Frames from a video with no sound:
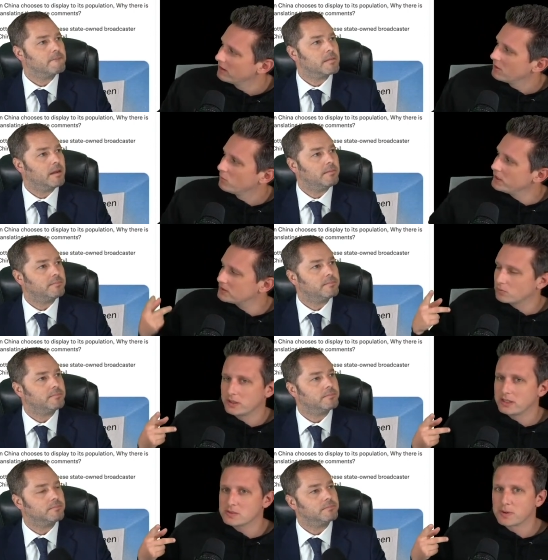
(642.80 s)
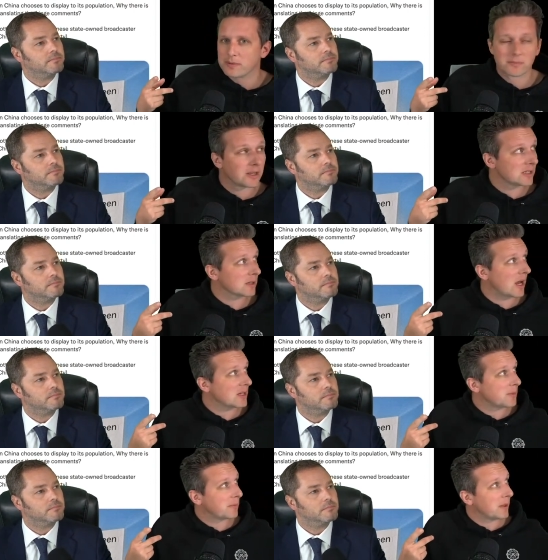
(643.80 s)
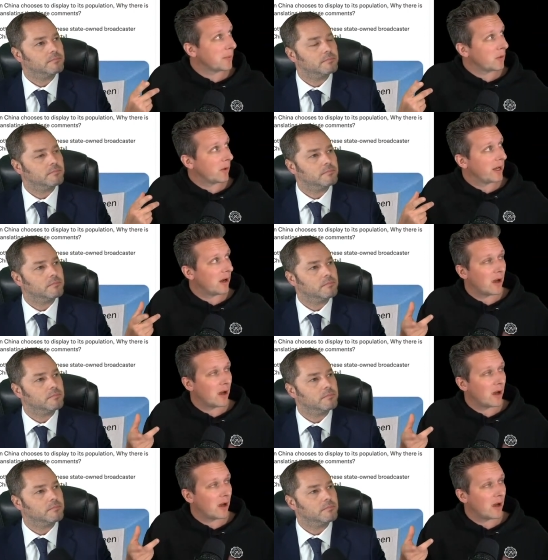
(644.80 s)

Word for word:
Speaker 1: yeah. These, when these pop these guys popped up on a radar.